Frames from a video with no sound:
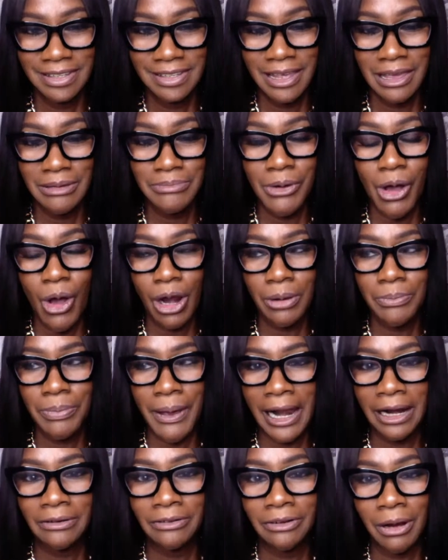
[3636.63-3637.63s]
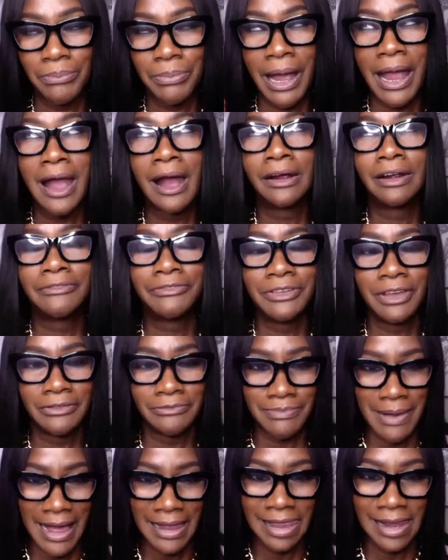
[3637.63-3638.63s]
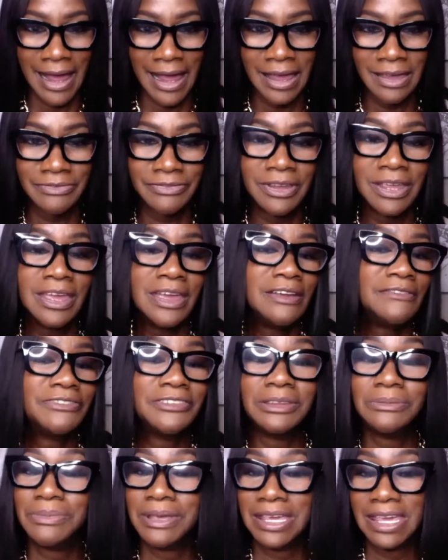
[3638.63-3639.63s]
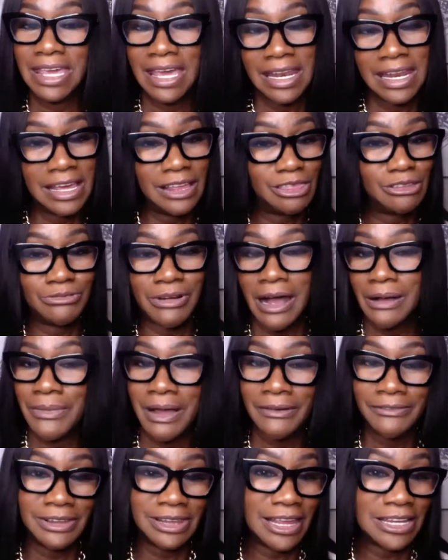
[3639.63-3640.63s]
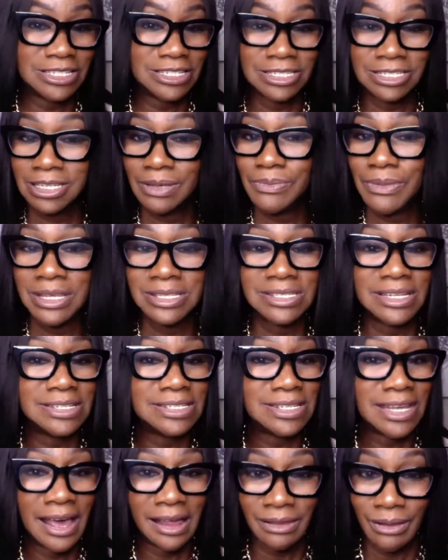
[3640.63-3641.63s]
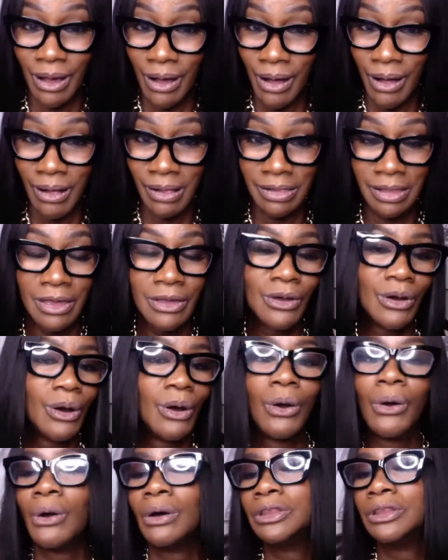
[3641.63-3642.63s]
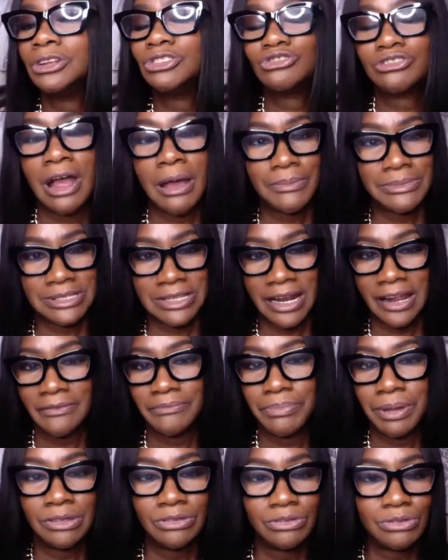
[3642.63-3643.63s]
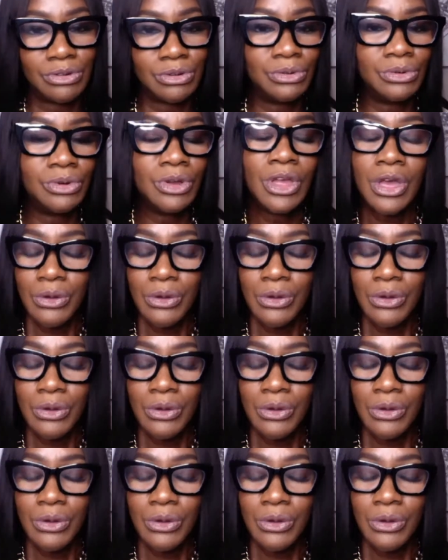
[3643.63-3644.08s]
And my autobiography of my life from the beginning throughout my relationship is a tell all the traumas that I've been through,